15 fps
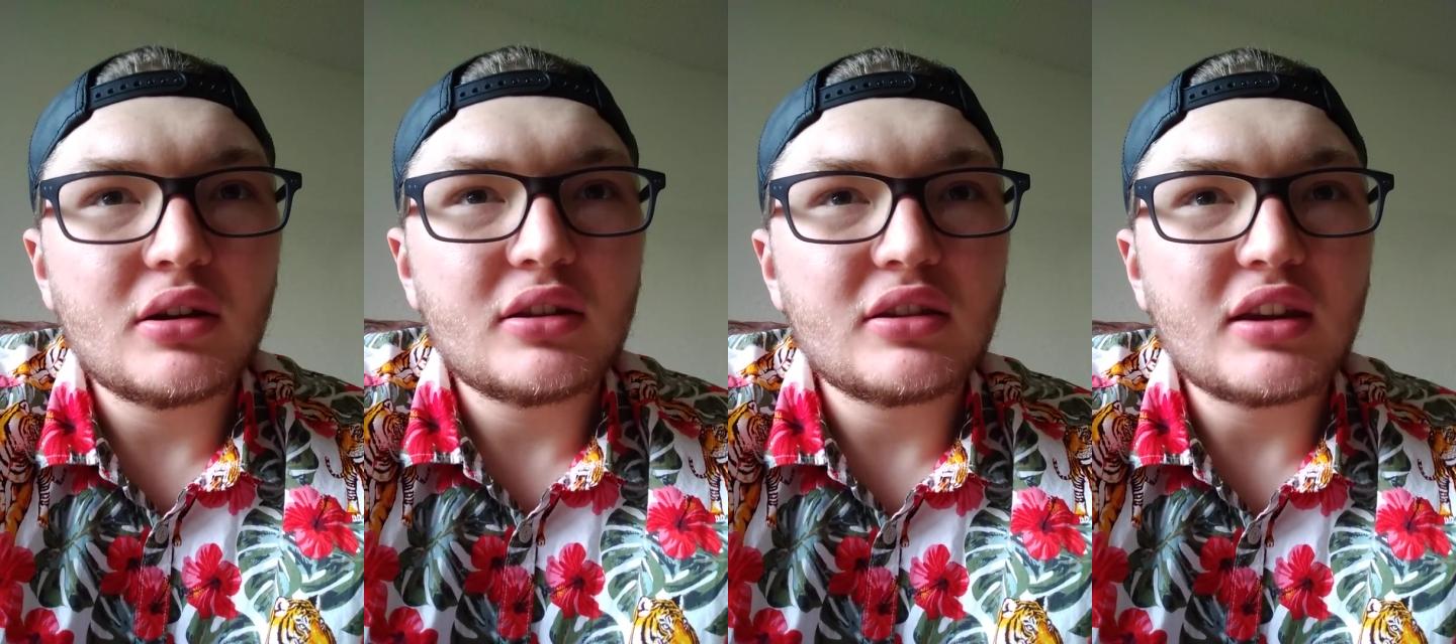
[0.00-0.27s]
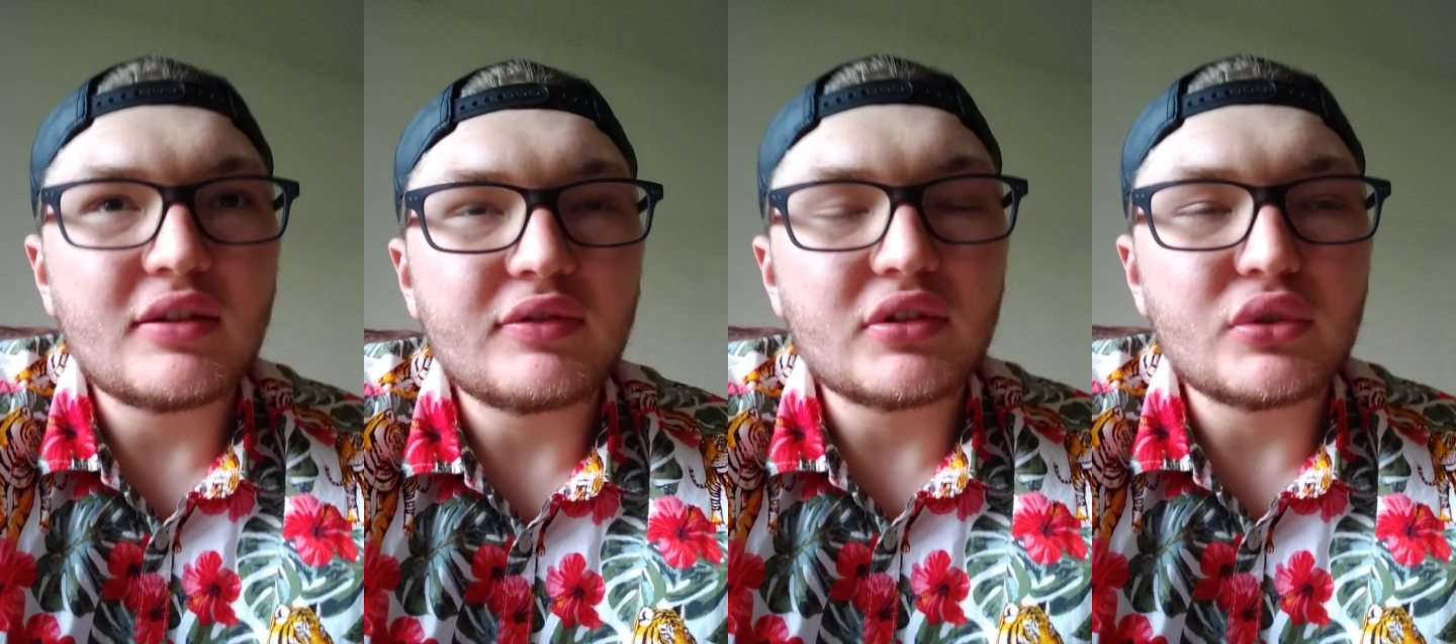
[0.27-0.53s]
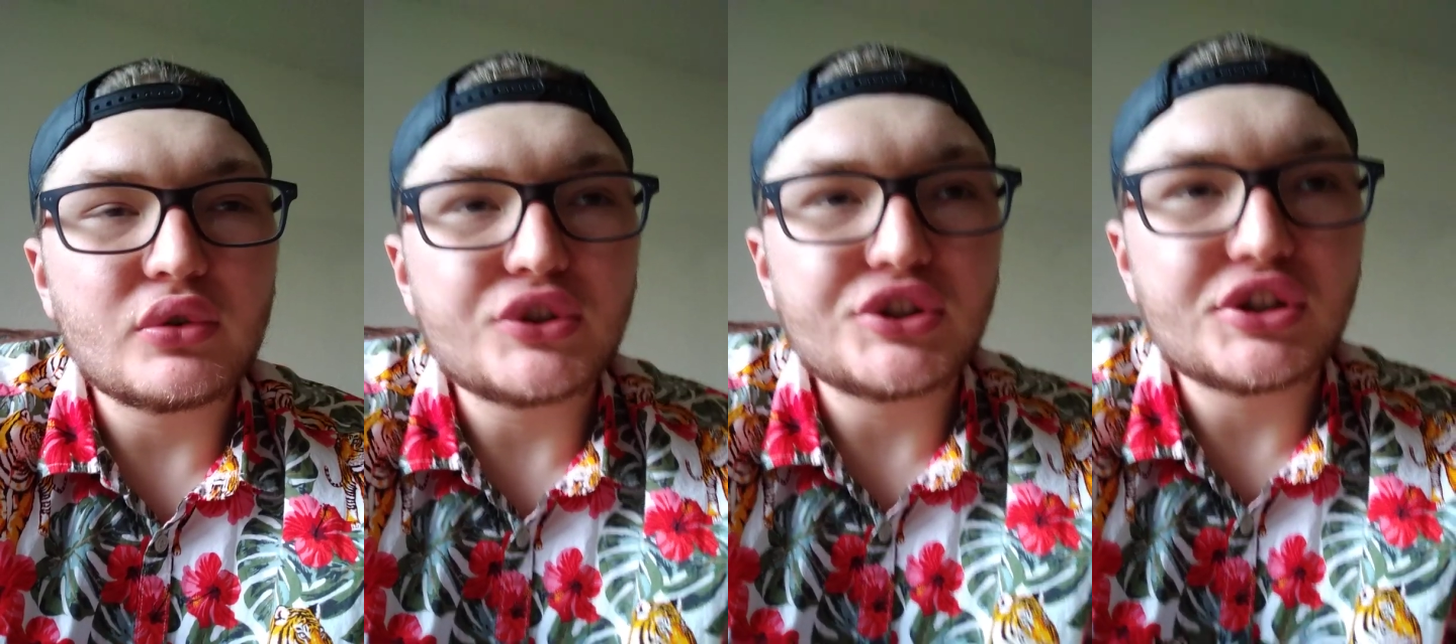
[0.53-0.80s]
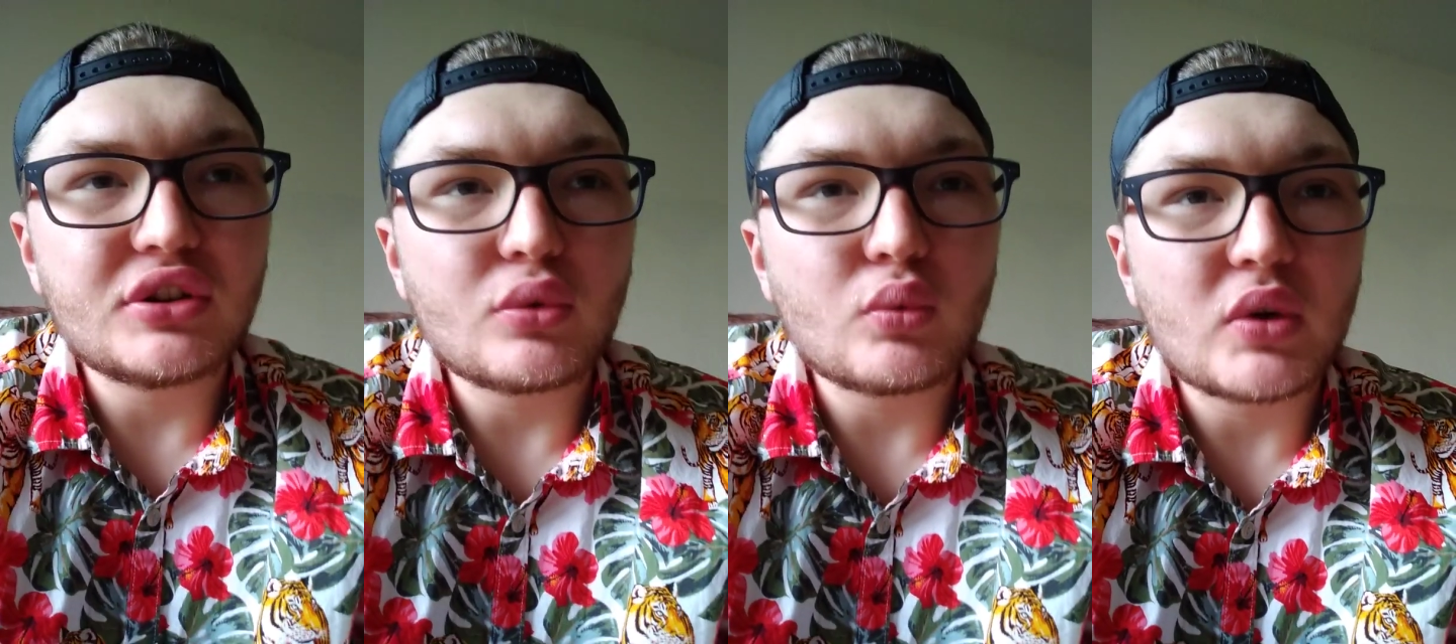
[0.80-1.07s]
the
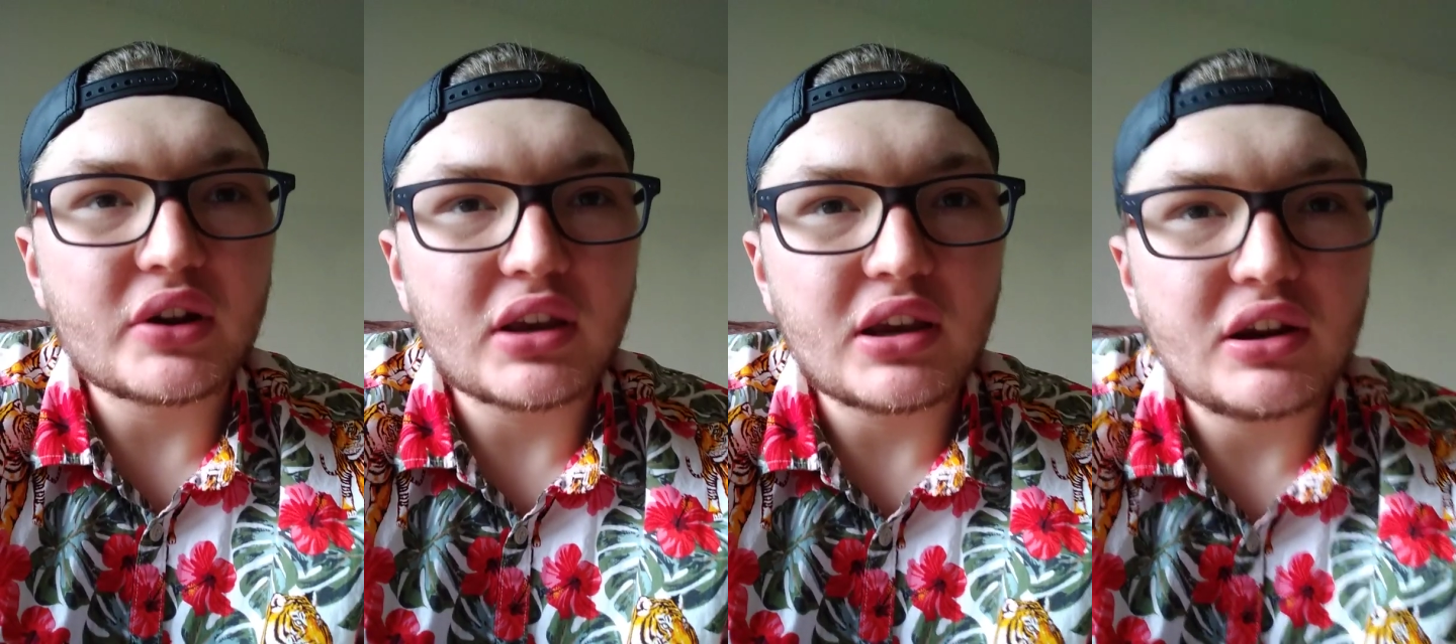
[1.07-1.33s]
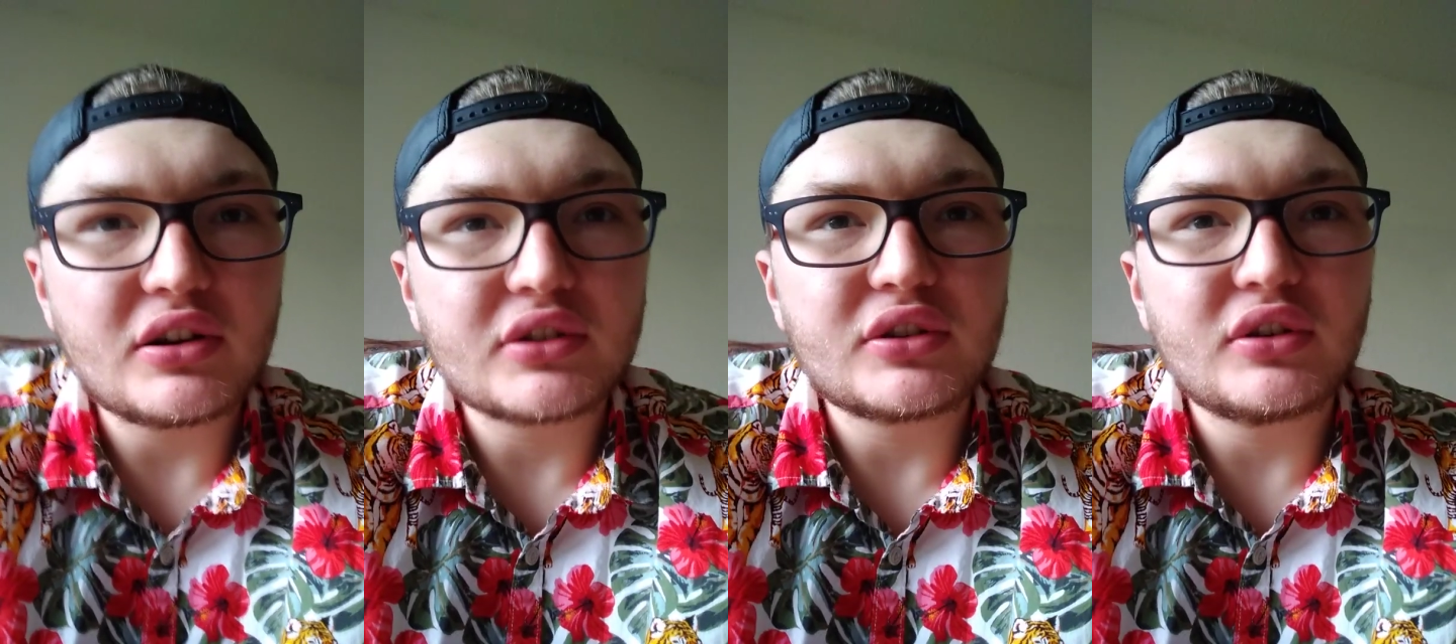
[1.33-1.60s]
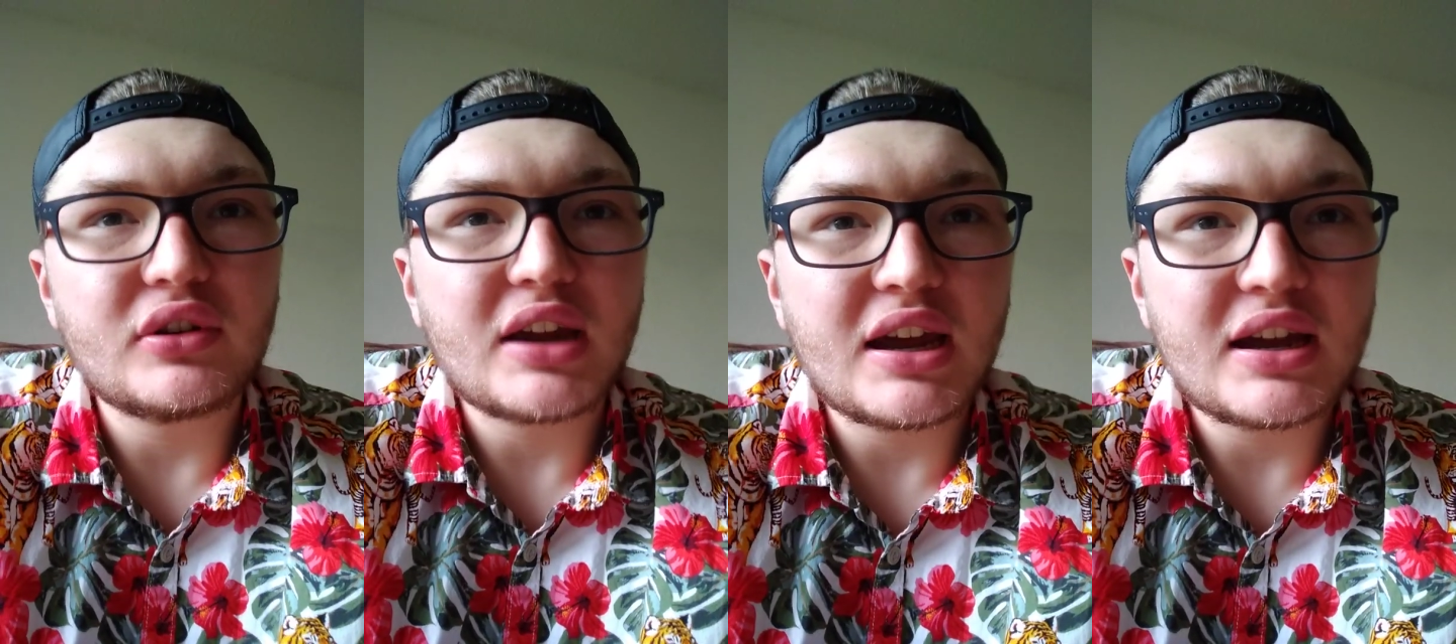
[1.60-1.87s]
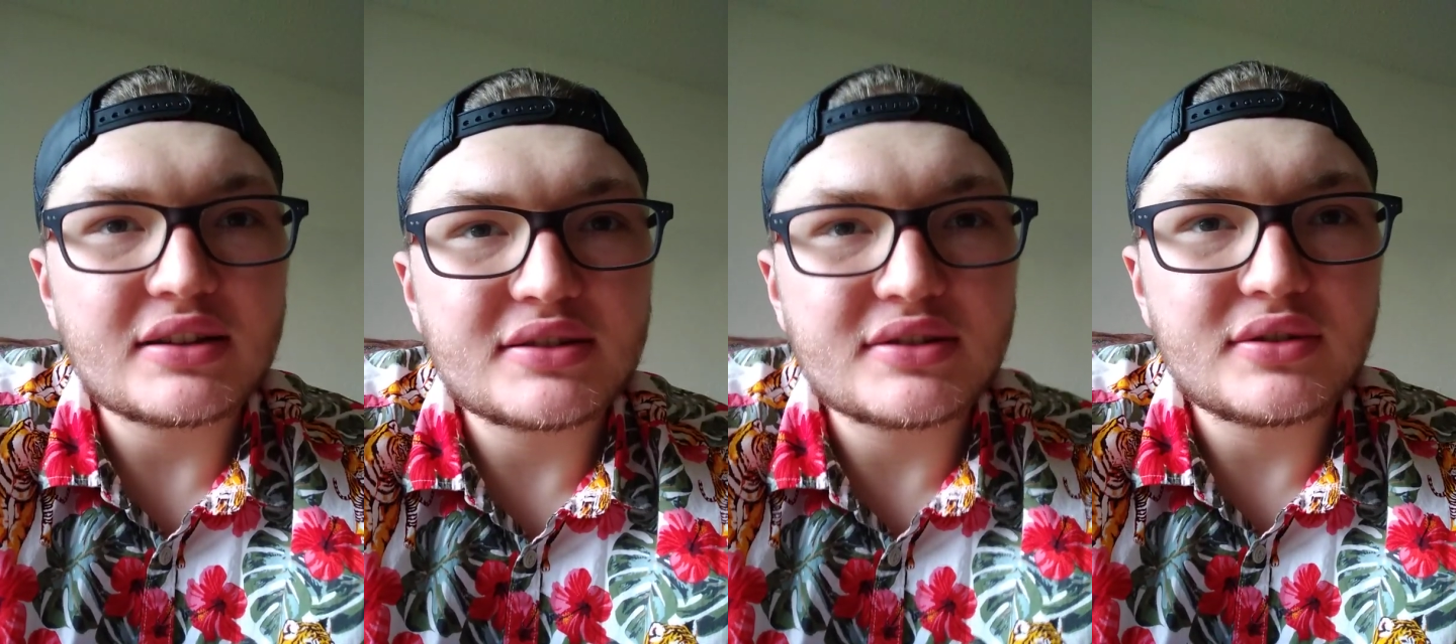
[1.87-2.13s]
evolution the one character
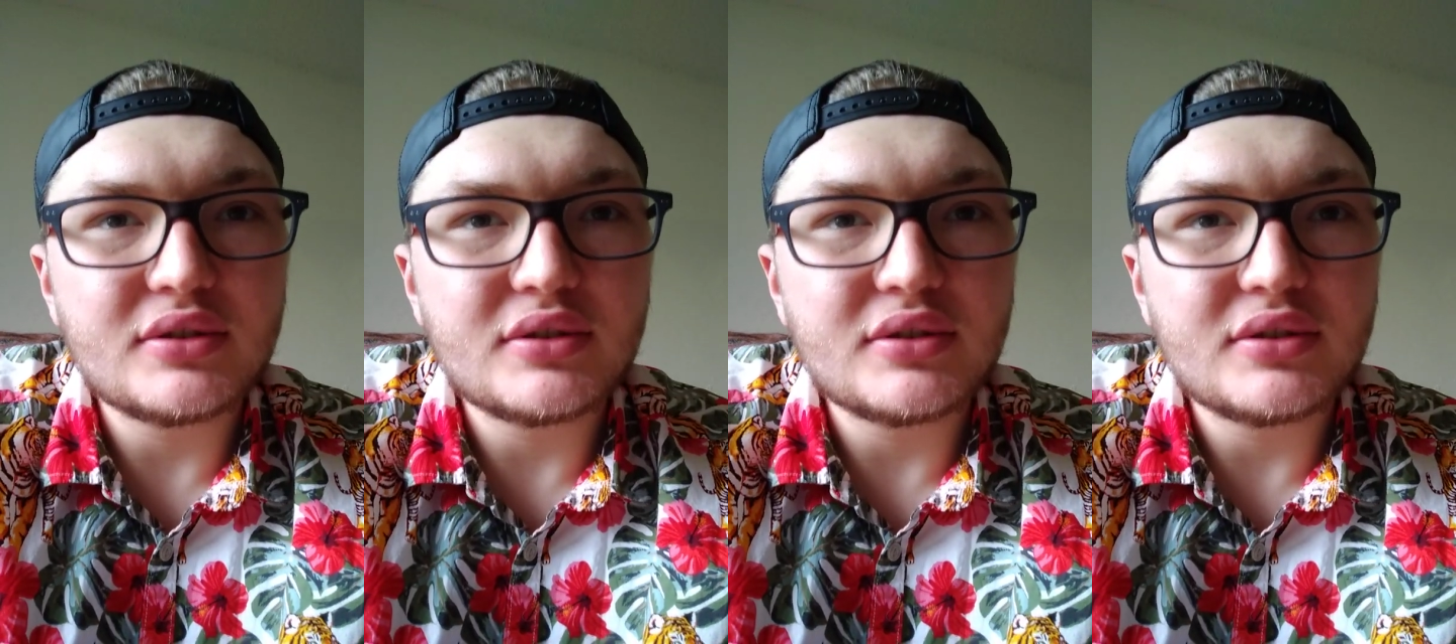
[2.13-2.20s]
has